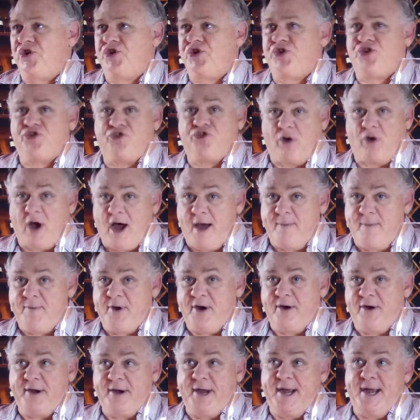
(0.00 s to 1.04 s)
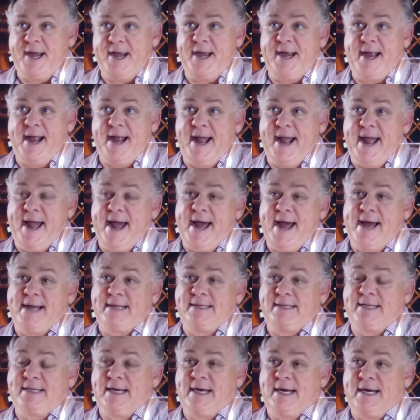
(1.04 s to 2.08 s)
strawberry,
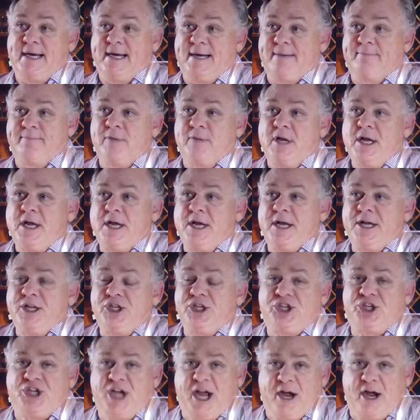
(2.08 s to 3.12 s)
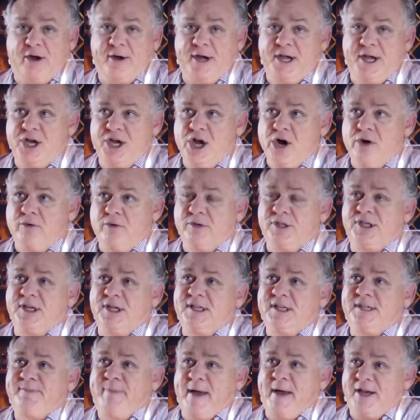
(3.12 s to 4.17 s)
and cherry notes,
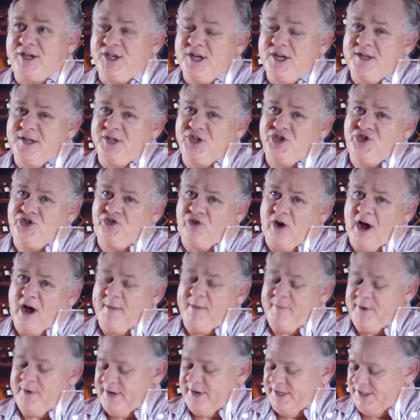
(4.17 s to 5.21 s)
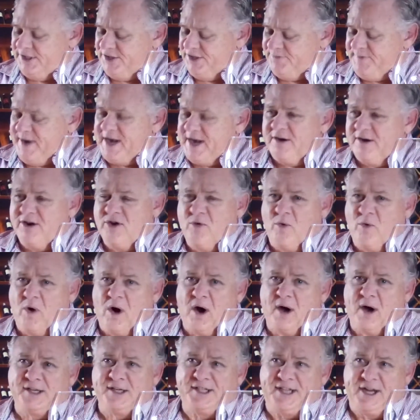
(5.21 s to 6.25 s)
especially the strawberries. Pinot
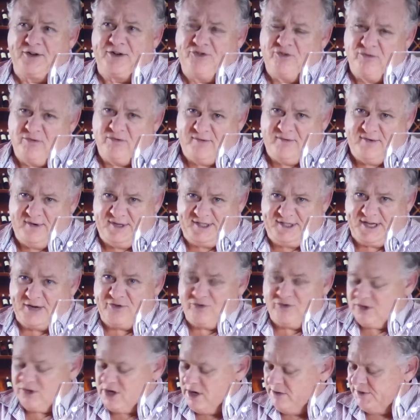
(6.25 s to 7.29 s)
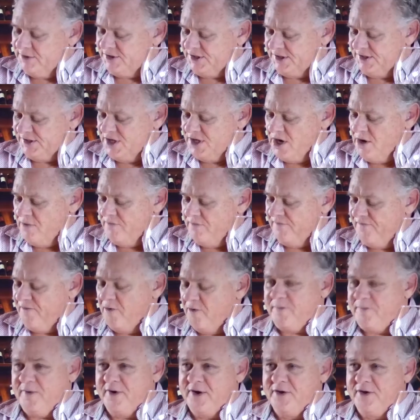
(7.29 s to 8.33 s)
Noir, Central Coast is known for
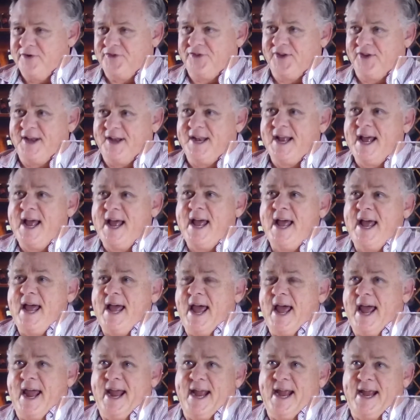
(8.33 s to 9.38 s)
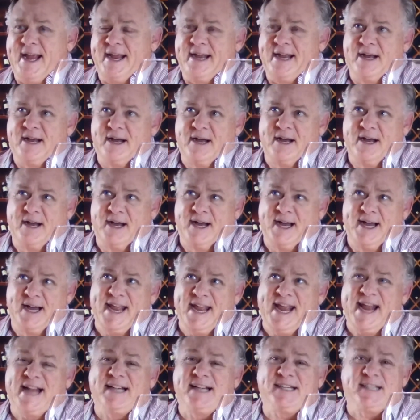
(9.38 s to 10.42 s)
producing a
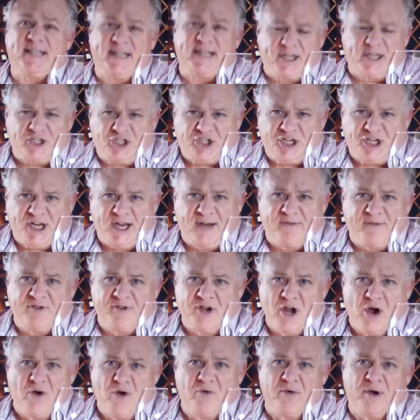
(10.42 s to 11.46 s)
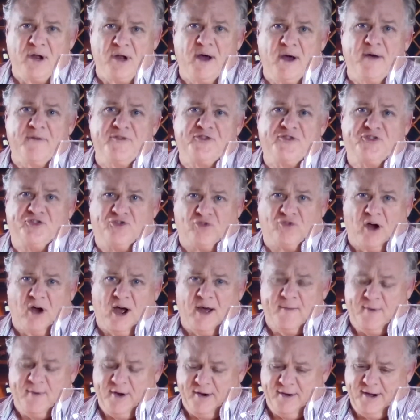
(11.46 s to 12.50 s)
easily achieved note of
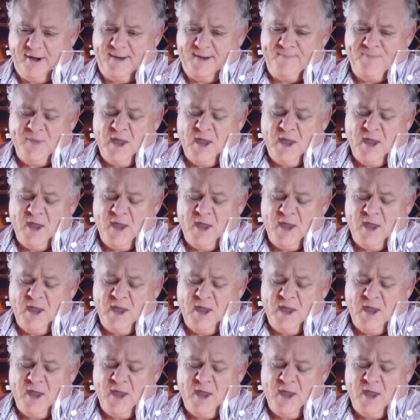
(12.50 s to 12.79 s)
strawberry.